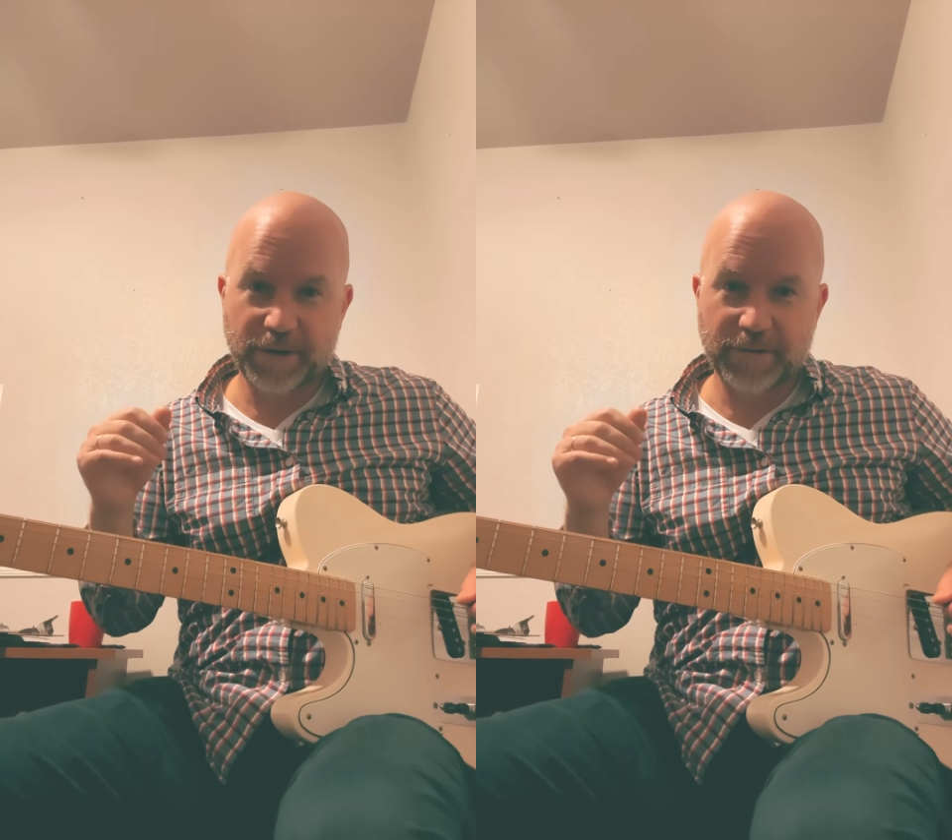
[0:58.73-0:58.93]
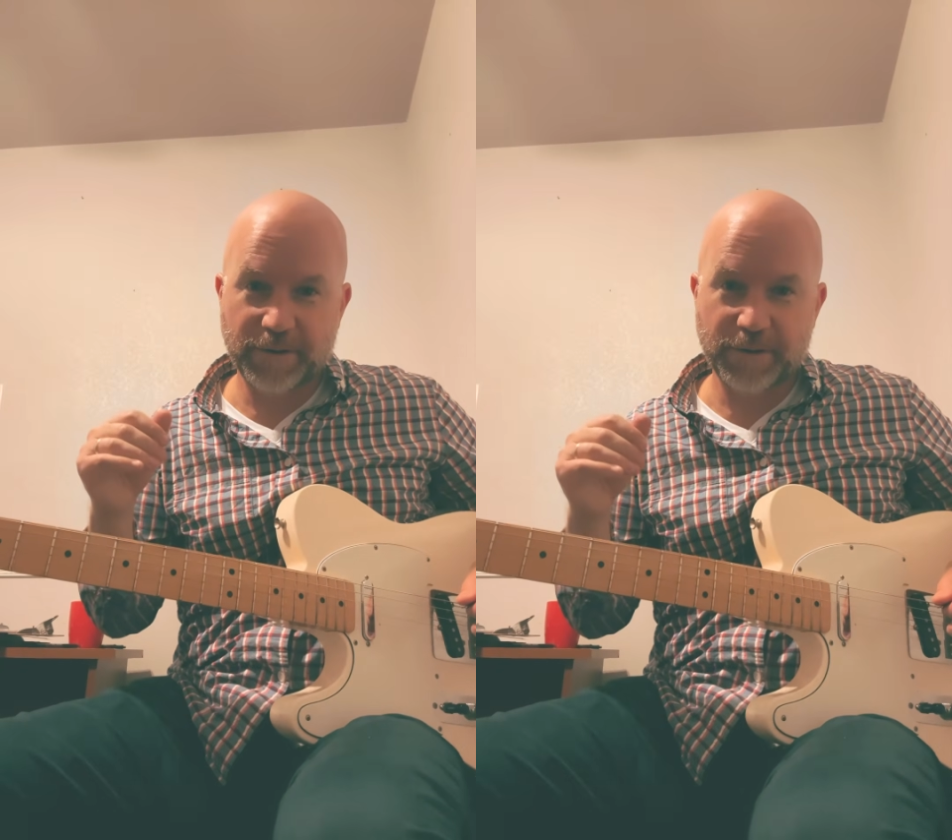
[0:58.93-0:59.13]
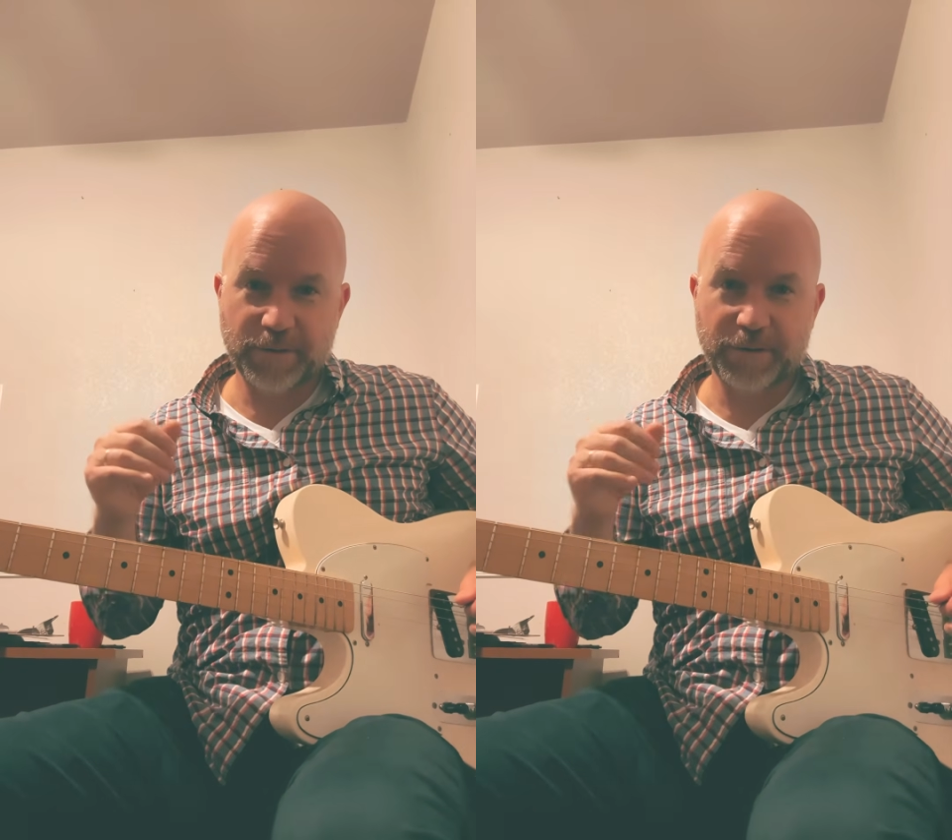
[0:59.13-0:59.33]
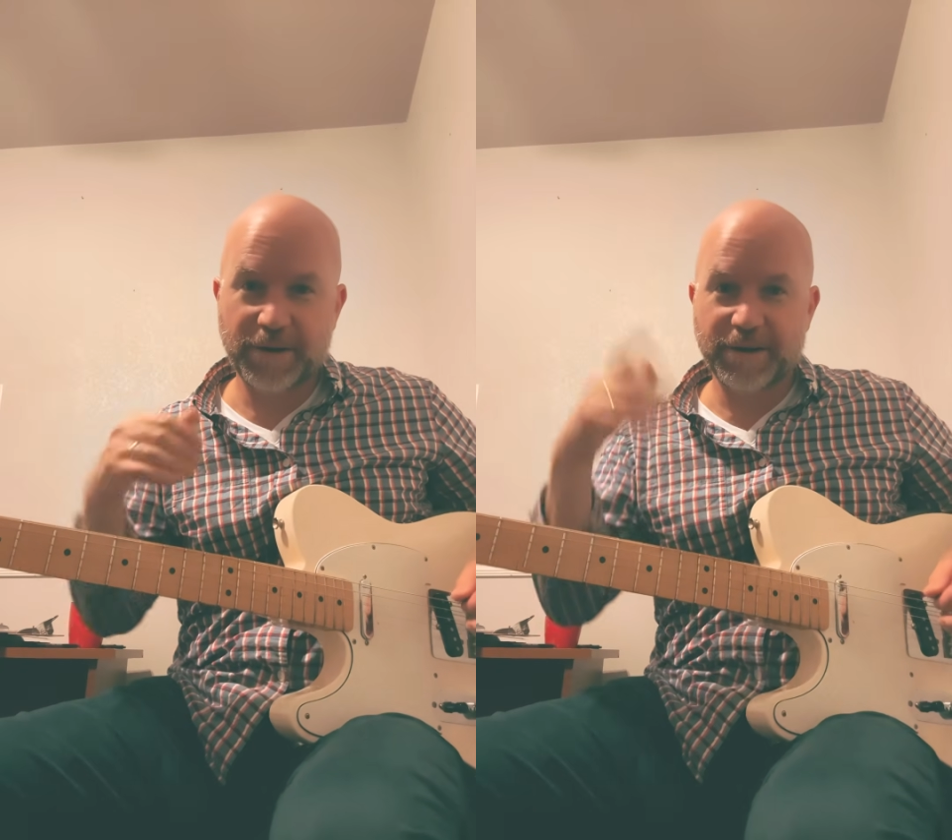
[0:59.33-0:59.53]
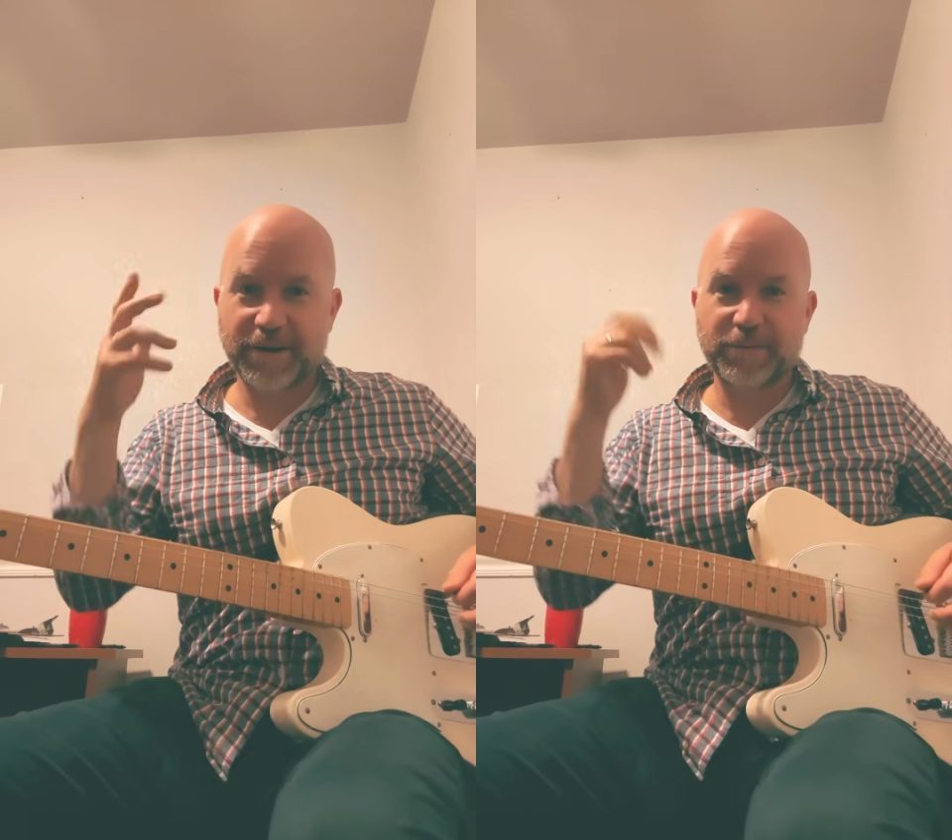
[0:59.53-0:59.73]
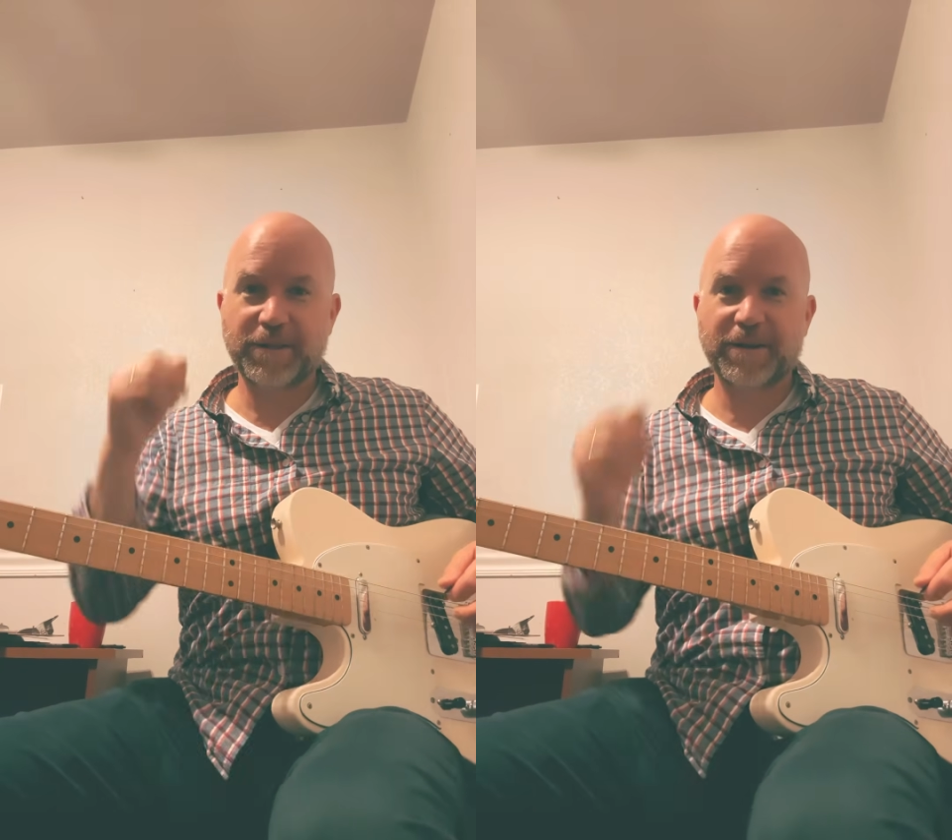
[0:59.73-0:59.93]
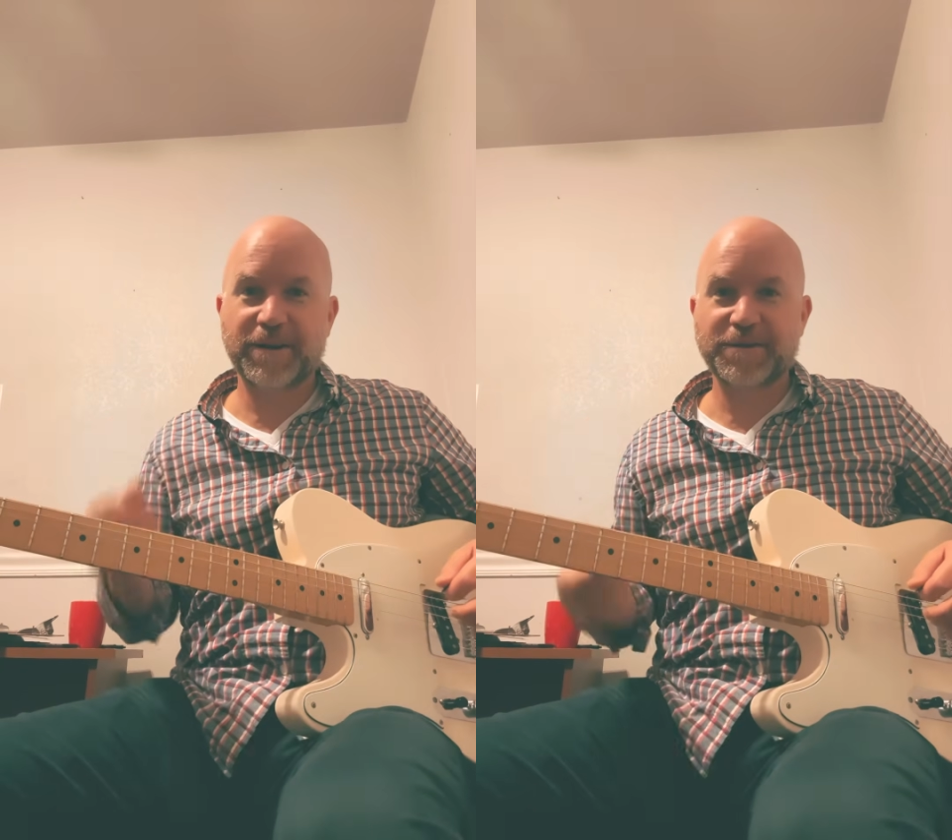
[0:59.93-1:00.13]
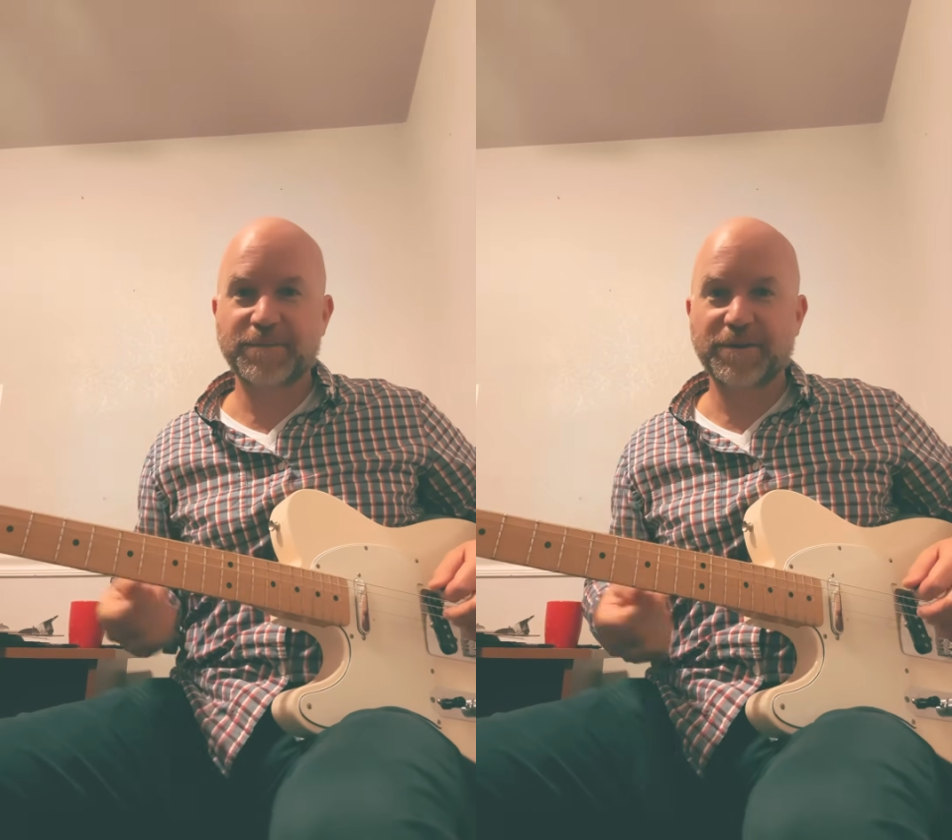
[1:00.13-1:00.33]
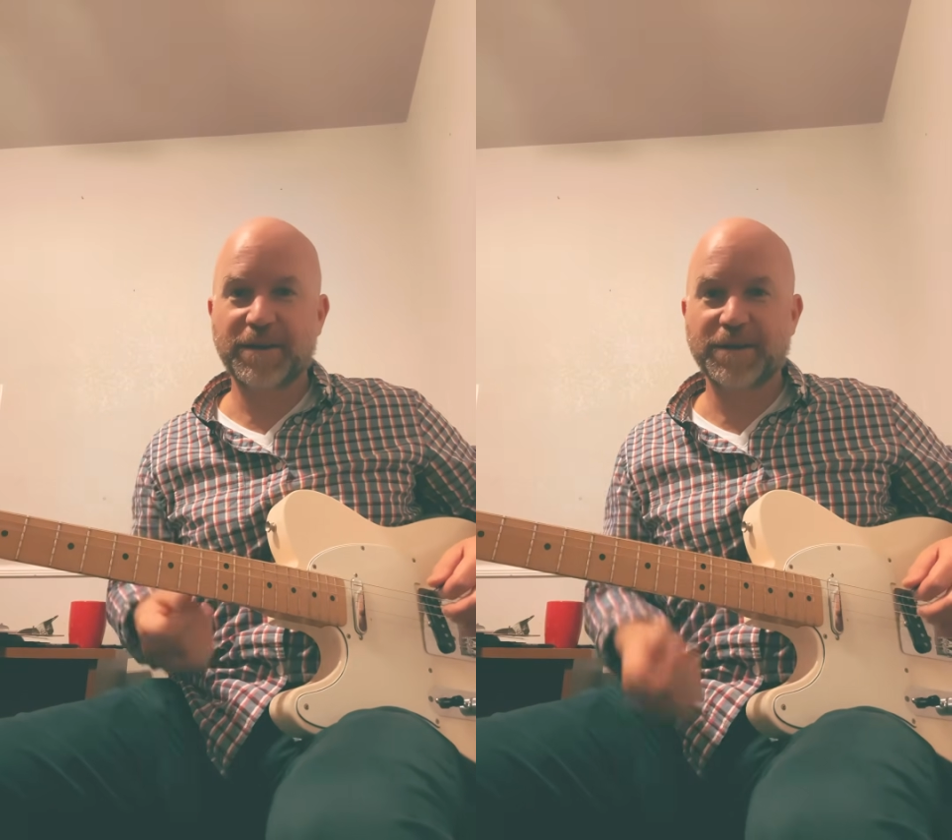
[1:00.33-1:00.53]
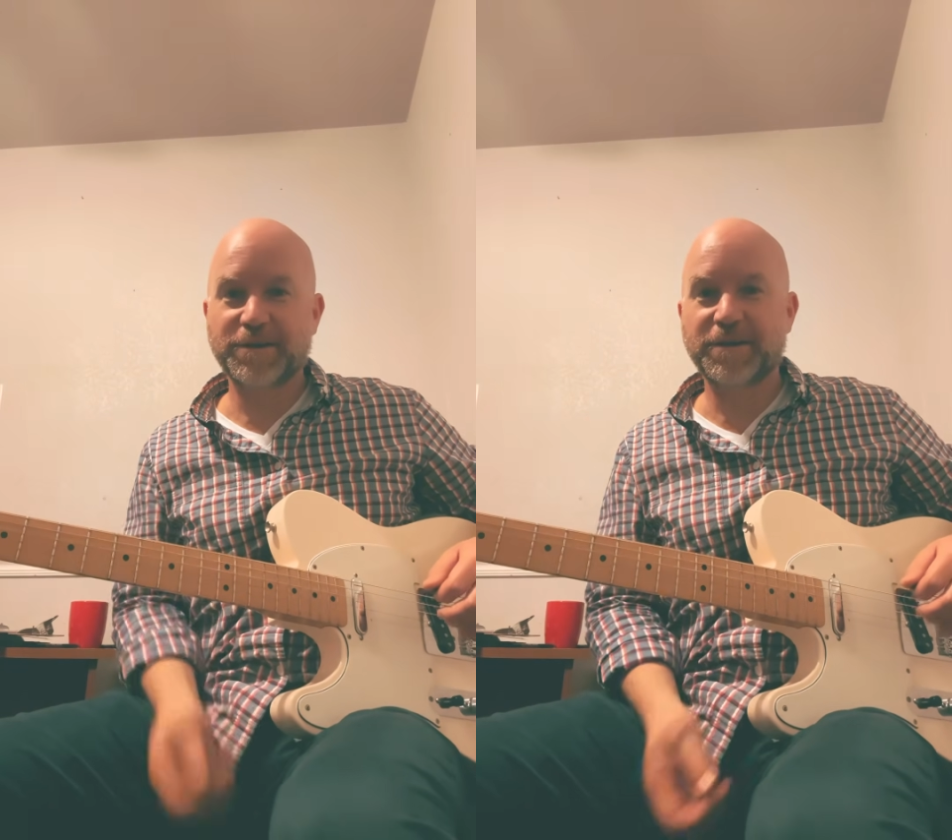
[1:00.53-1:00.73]
even though we lost him
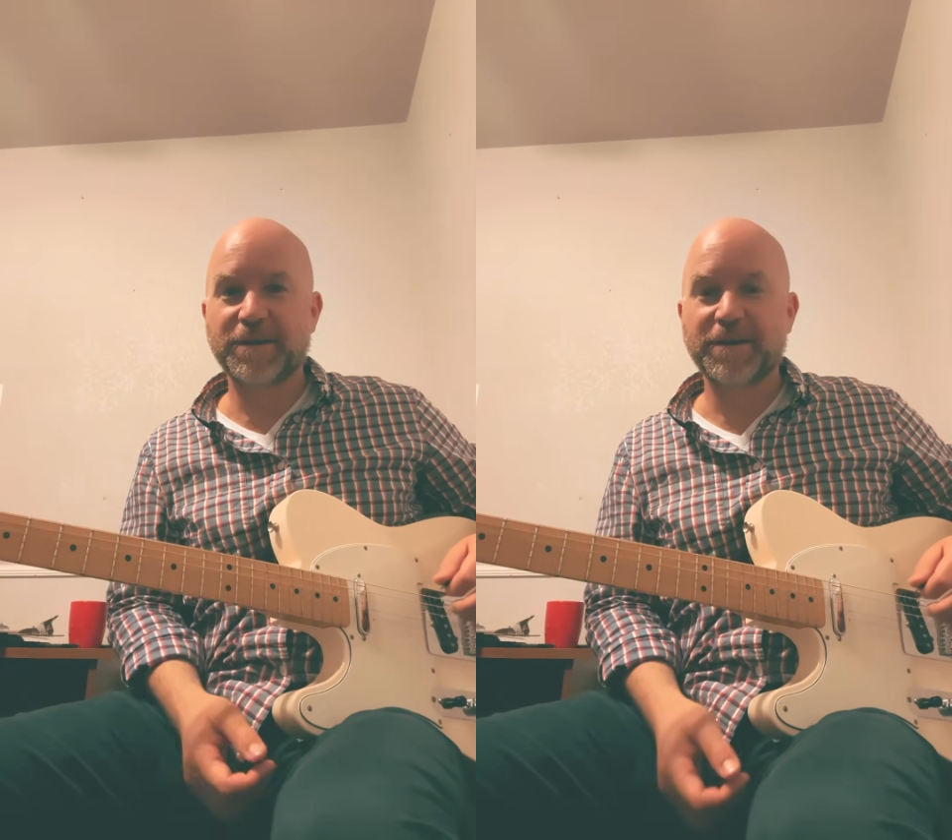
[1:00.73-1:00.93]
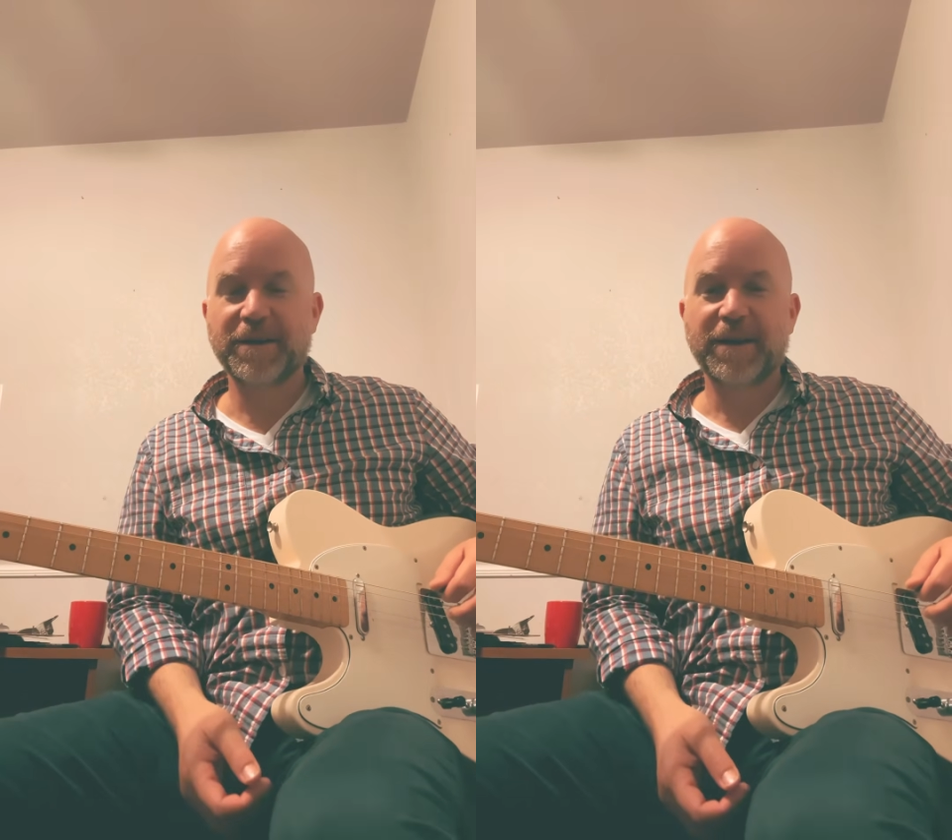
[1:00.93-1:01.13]
last year.